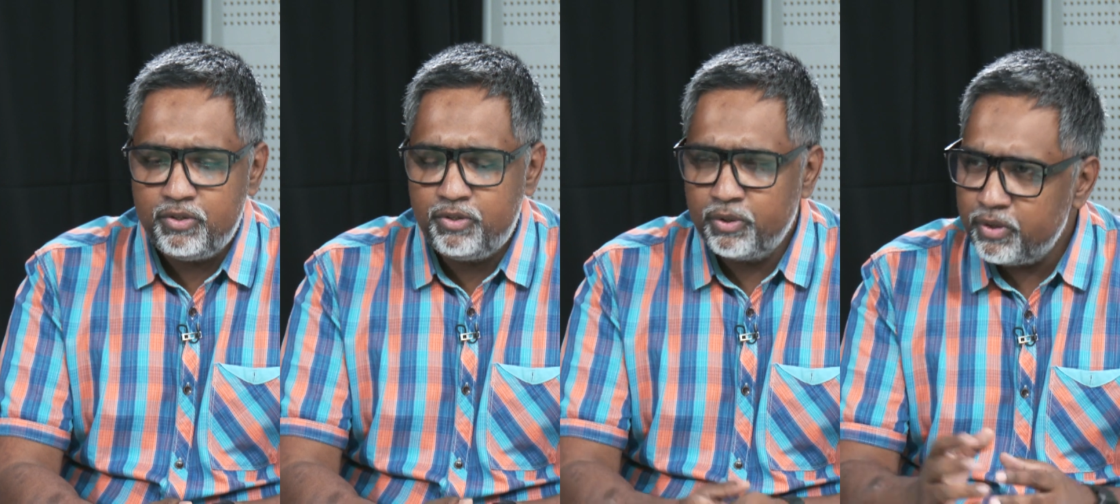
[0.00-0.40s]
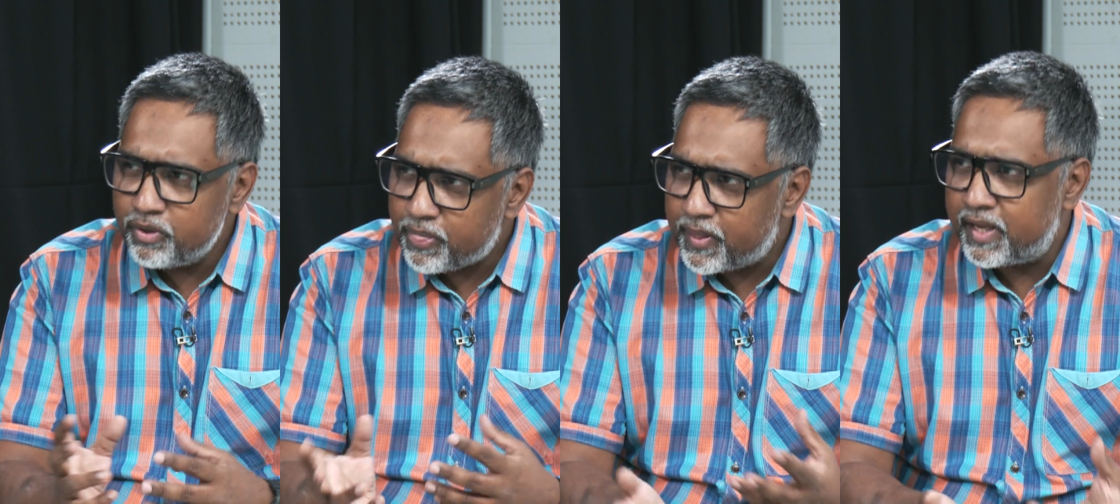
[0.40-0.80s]
do
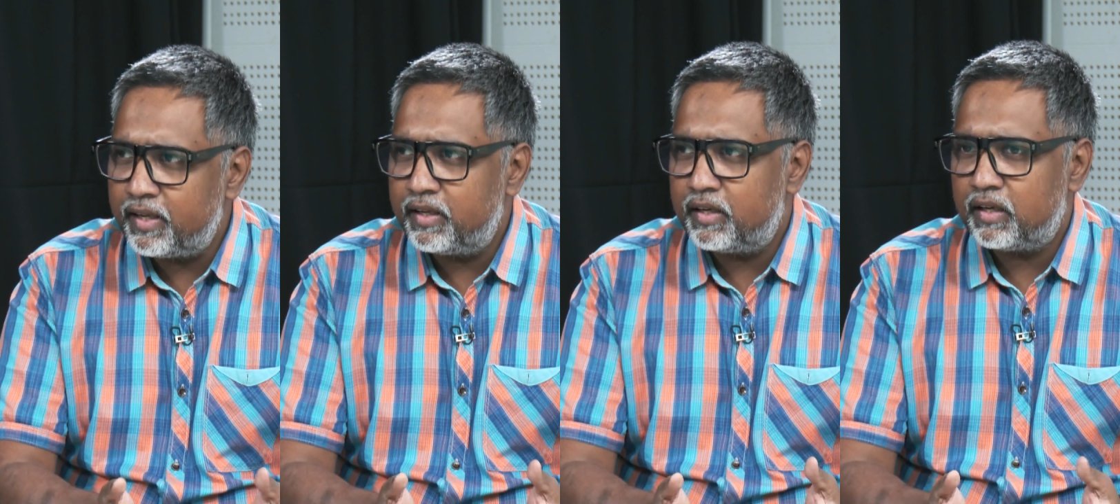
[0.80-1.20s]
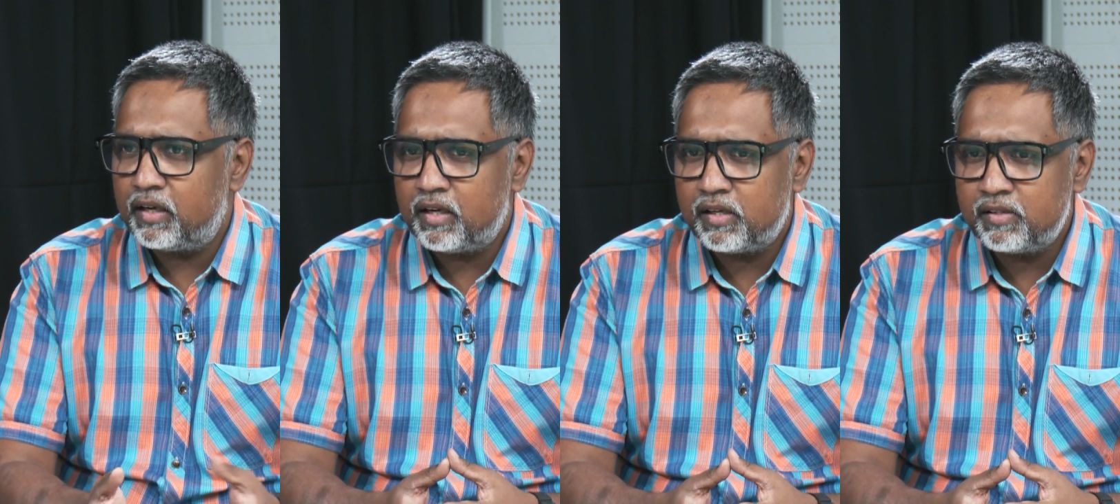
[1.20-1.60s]
you think
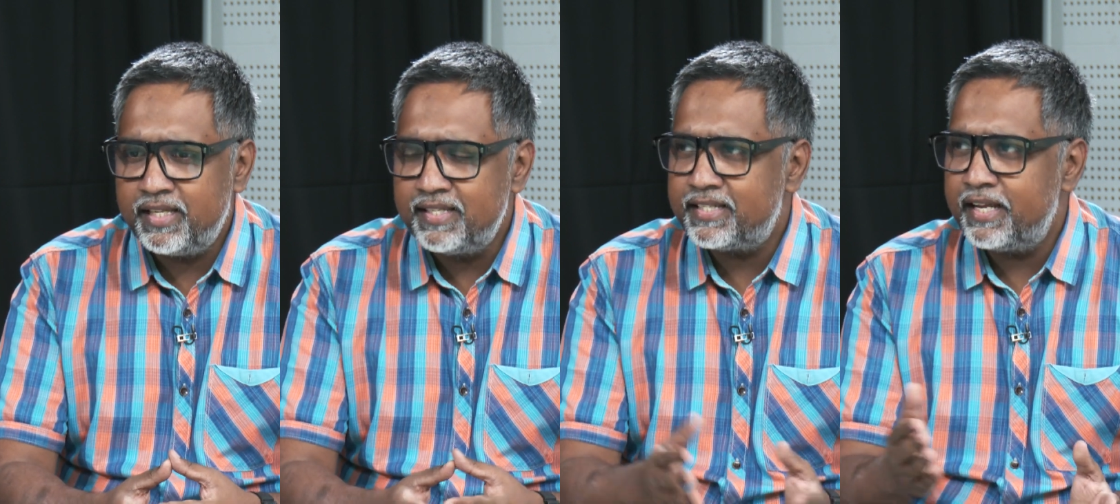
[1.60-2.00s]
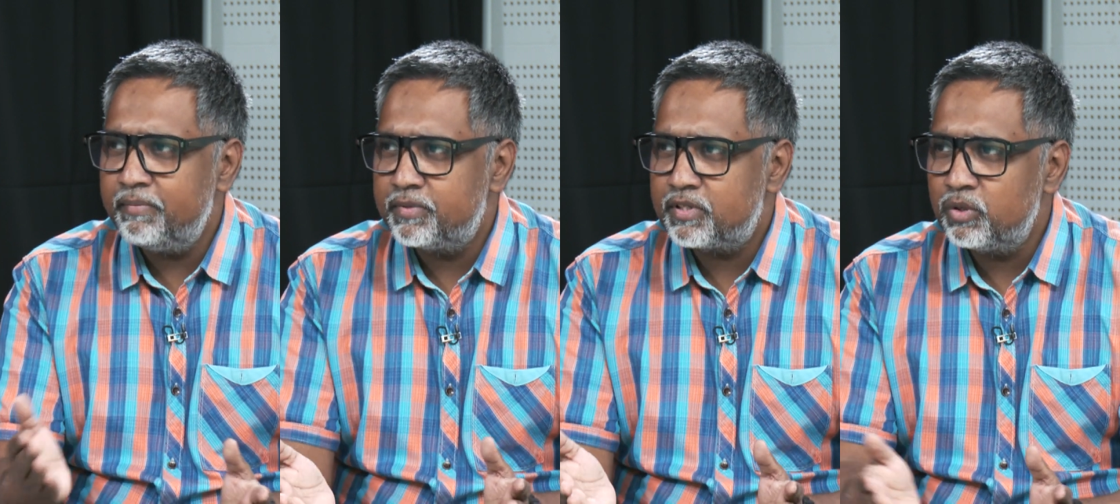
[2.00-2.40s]
these
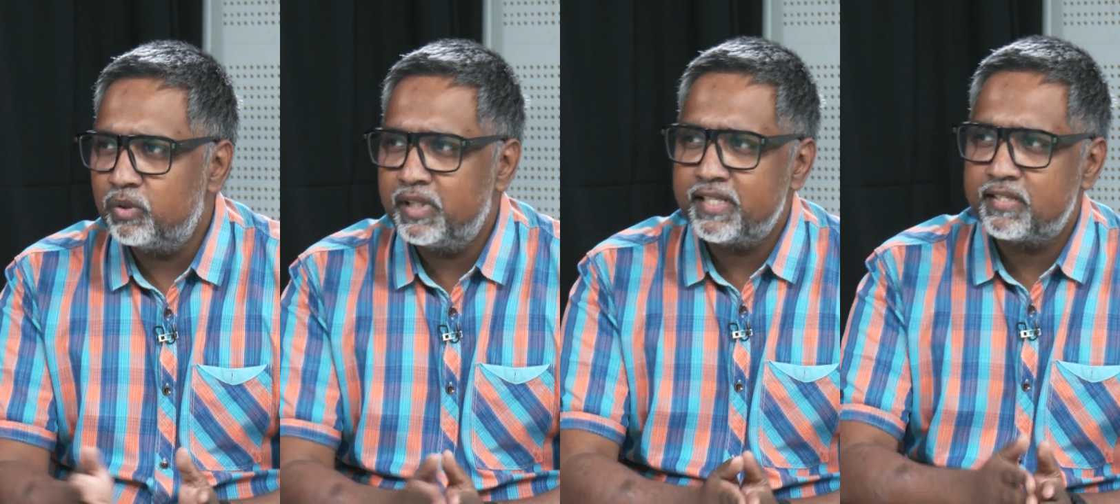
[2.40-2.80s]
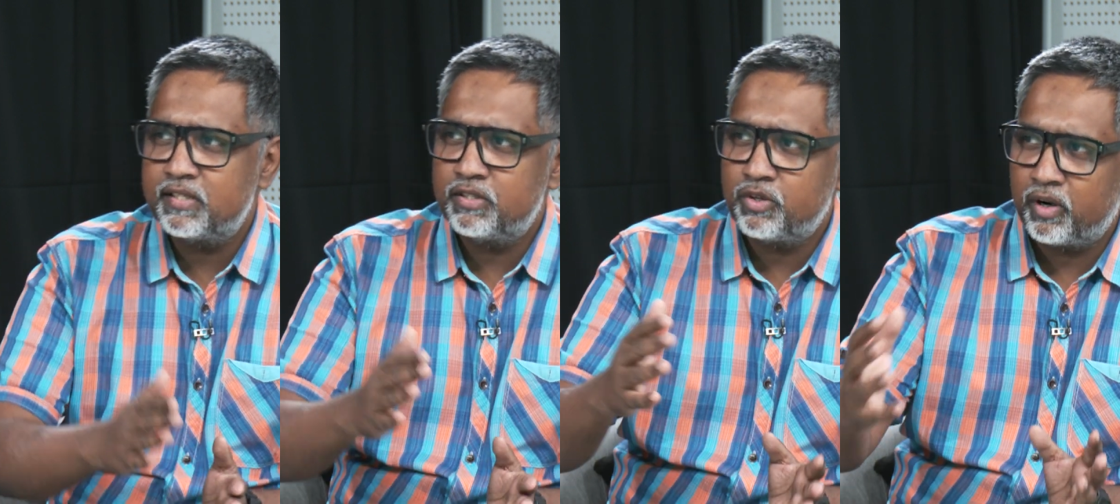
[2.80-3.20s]
teams took
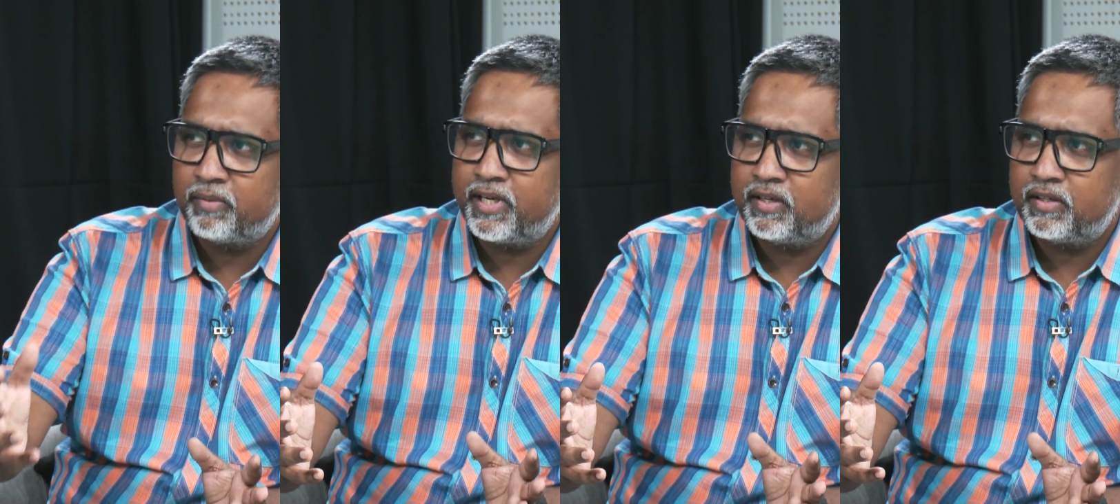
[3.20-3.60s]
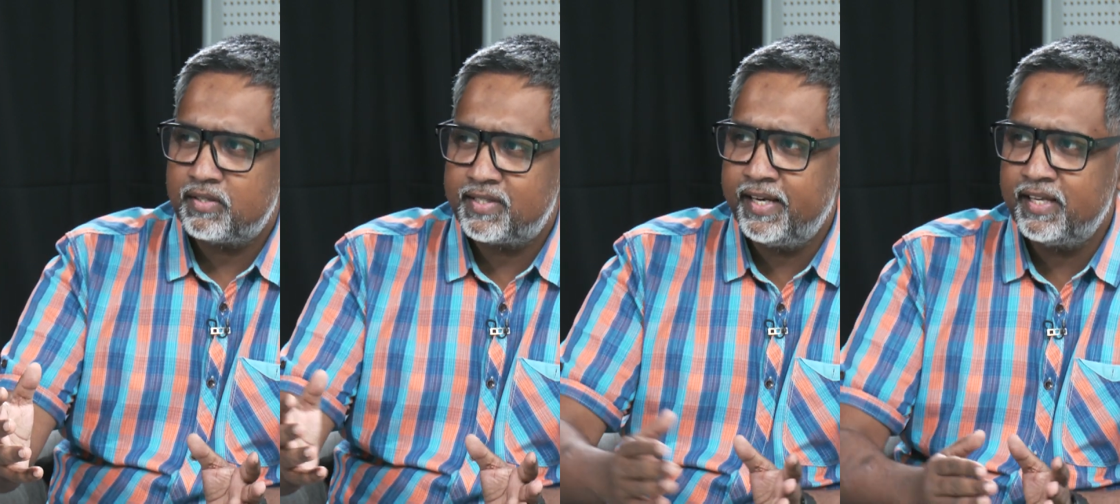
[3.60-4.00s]
this tournament
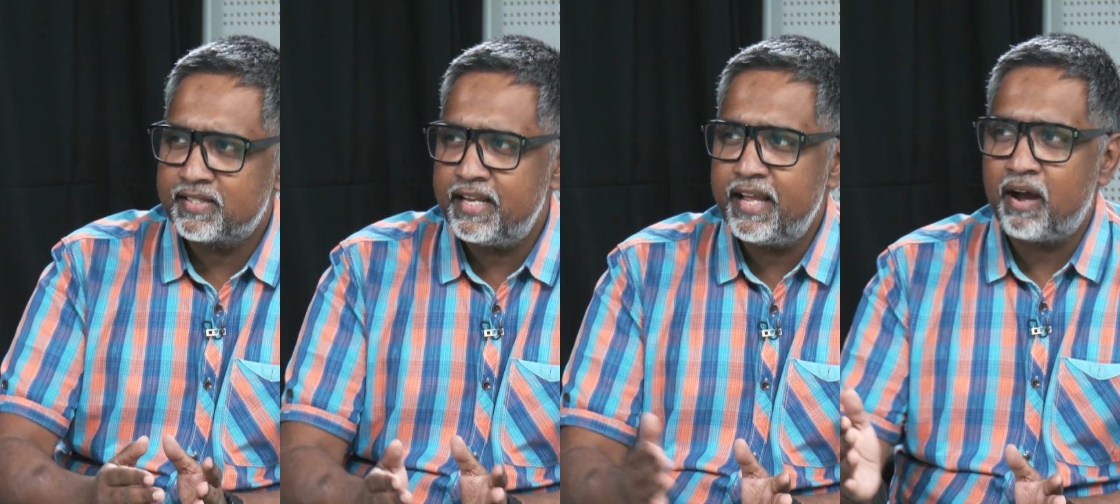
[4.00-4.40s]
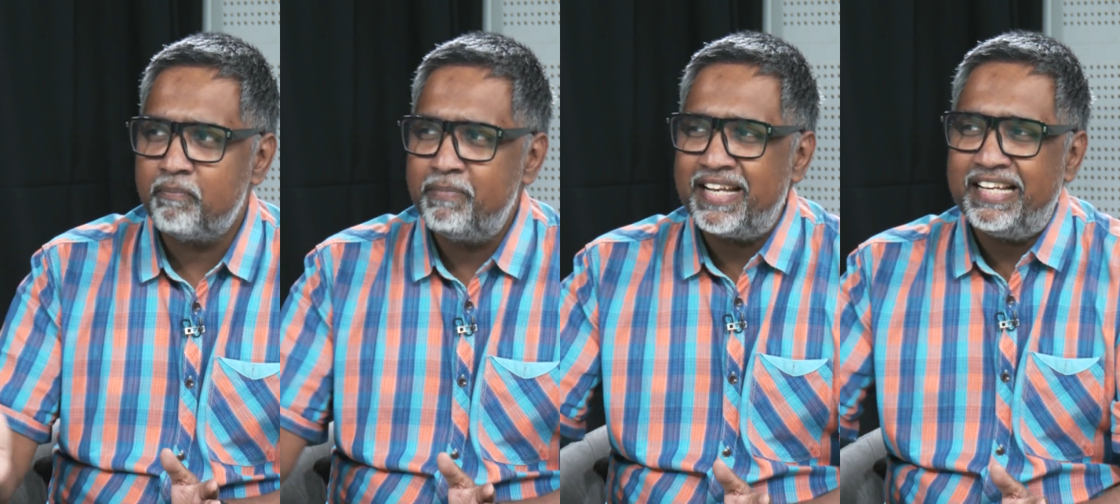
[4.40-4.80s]
seriously a
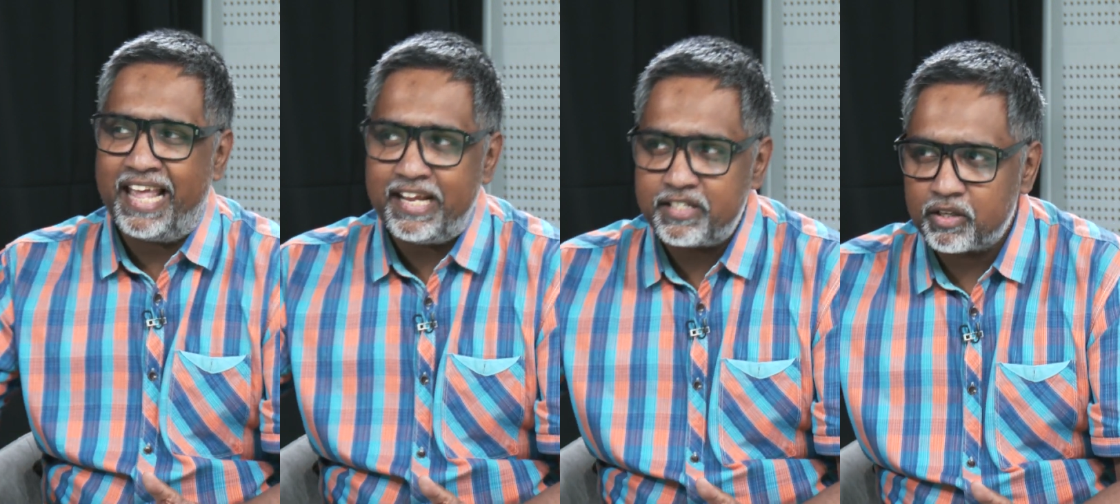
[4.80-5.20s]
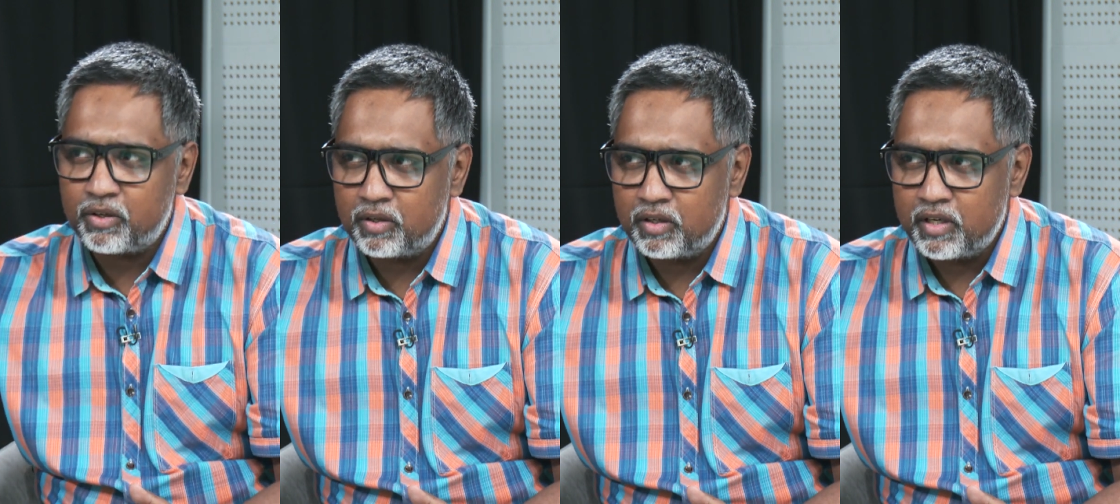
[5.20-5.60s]
bit later
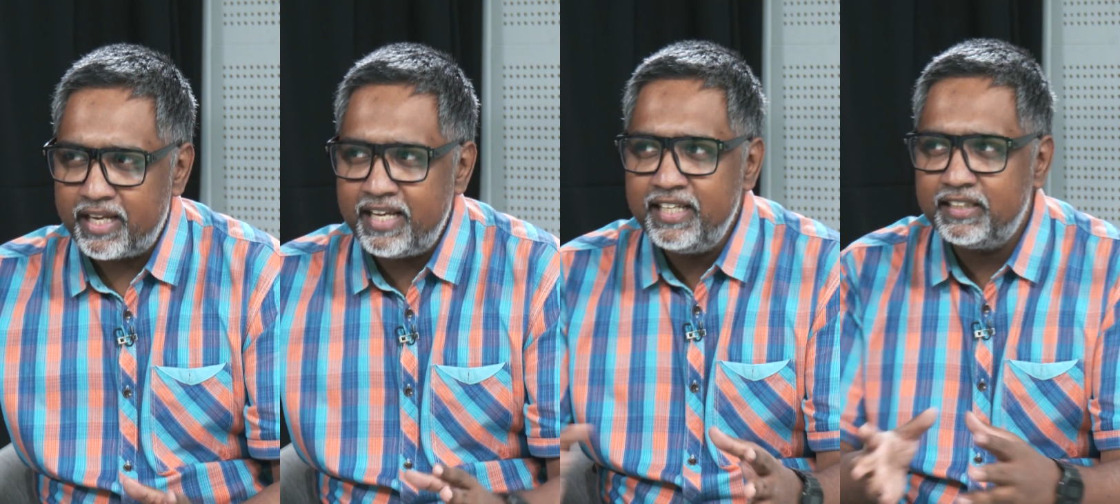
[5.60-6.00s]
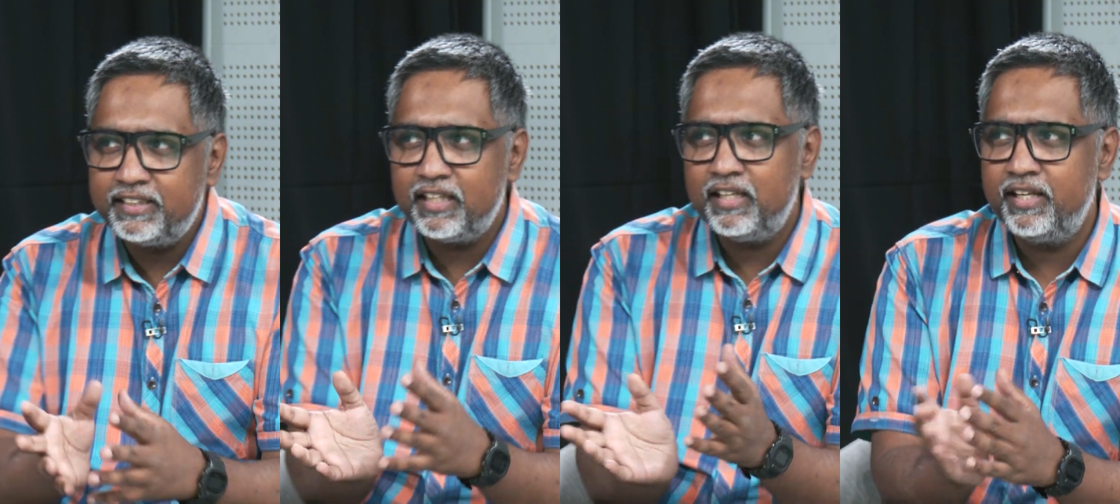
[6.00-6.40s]
on?
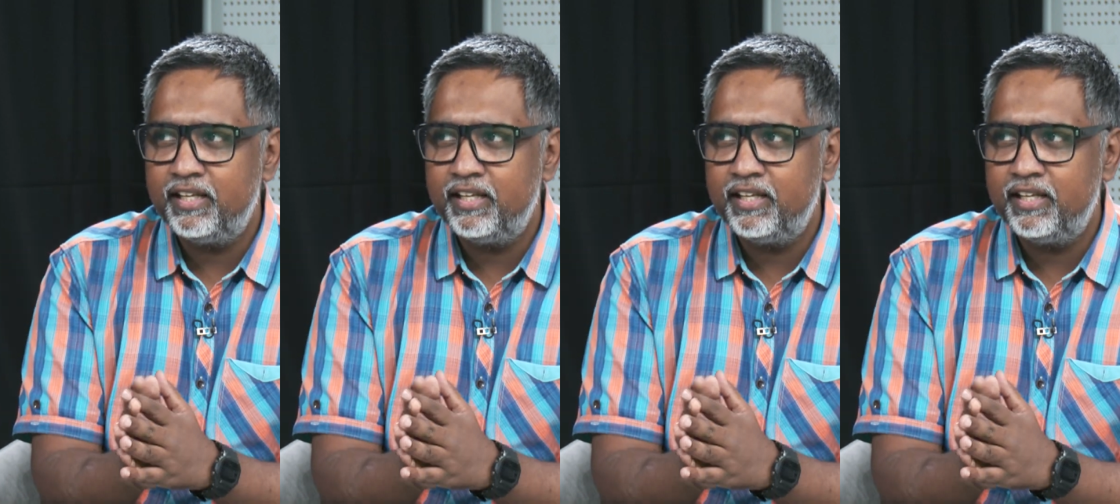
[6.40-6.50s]
Initially,